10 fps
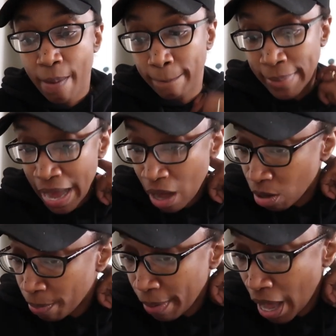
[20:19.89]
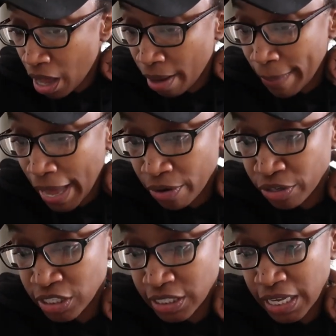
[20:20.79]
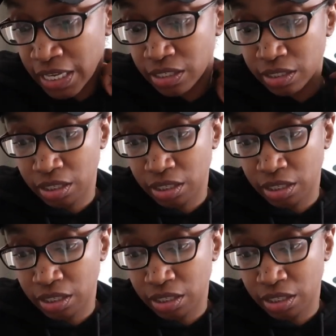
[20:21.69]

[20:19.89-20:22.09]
mild powder scent,